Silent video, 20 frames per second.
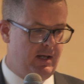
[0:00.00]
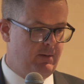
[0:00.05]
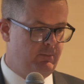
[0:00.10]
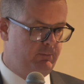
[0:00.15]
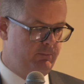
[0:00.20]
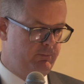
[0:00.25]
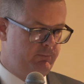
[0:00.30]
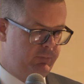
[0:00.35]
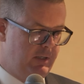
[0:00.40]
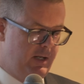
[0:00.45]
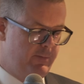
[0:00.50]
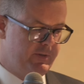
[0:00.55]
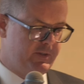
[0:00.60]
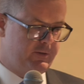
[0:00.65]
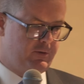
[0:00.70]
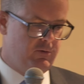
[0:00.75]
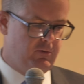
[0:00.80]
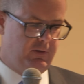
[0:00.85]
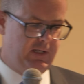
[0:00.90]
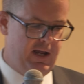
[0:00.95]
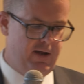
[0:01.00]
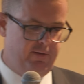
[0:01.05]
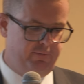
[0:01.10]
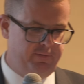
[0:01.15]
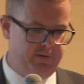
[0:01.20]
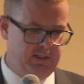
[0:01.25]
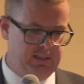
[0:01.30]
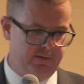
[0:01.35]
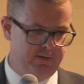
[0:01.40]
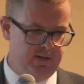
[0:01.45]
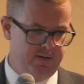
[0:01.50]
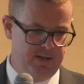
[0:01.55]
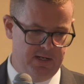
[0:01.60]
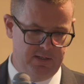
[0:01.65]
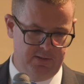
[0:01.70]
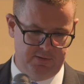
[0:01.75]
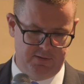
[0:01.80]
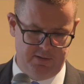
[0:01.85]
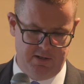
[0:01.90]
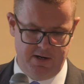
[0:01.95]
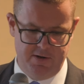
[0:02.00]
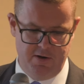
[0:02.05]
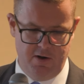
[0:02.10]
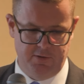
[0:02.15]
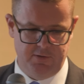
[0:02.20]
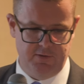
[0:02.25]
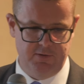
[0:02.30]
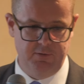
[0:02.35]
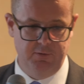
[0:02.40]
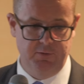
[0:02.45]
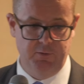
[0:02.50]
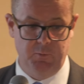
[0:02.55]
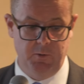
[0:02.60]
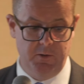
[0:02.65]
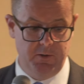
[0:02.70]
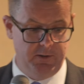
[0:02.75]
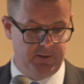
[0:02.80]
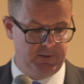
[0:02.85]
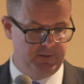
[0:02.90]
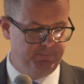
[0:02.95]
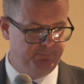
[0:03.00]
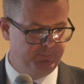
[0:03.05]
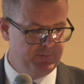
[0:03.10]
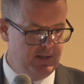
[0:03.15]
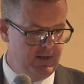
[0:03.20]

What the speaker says: that plumber's call out fee, and then they decide not to do the work.